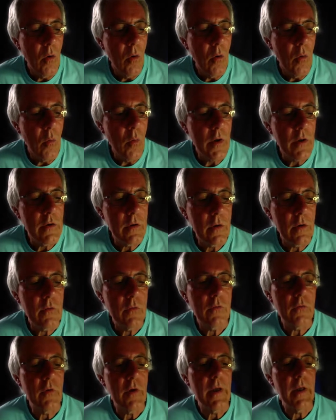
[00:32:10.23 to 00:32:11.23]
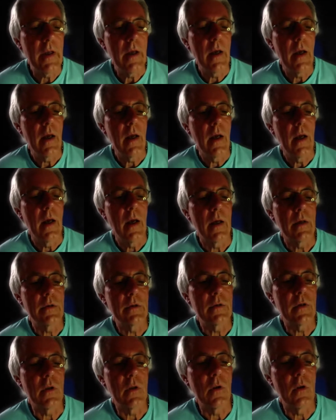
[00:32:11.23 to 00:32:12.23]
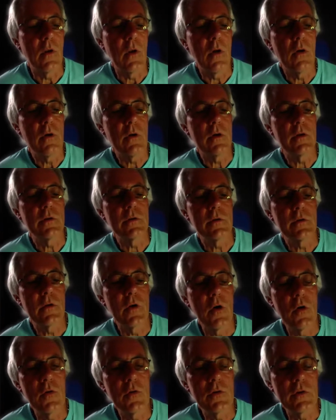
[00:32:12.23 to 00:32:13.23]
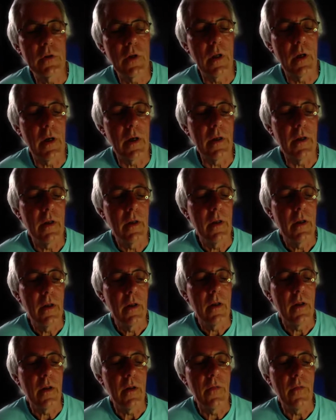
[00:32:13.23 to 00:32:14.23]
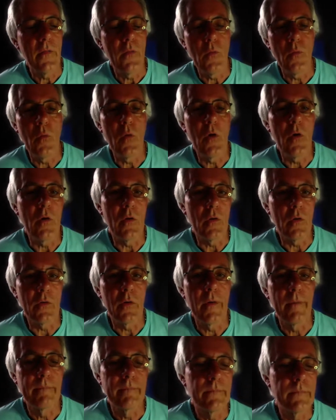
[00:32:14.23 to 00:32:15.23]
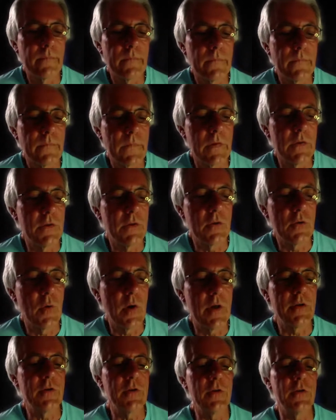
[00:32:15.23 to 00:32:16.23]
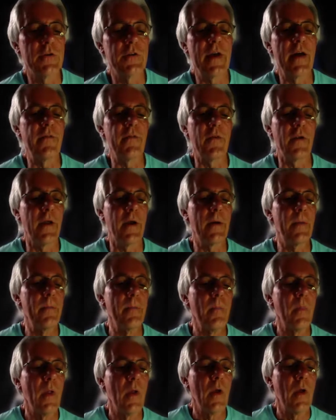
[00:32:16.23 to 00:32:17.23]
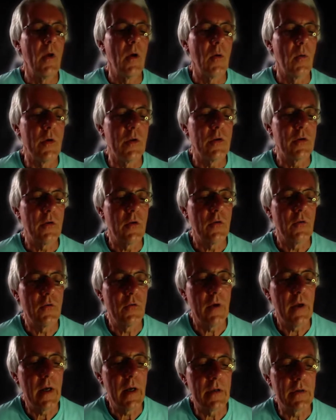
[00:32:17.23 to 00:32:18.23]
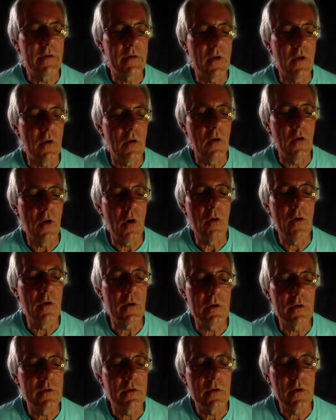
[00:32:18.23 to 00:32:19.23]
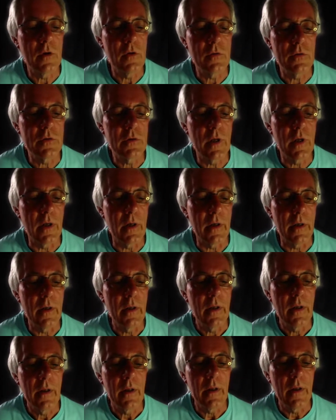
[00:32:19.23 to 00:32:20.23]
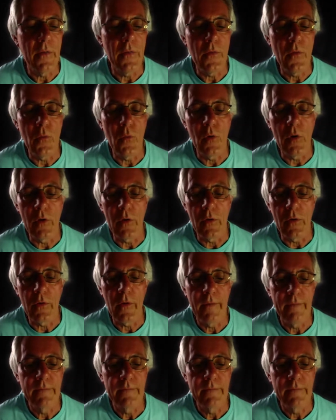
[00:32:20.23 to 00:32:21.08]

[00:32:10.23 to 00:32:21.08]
Which country has the longest coastline in the world? This is question 7 now. Which country has the longest coastline in the world?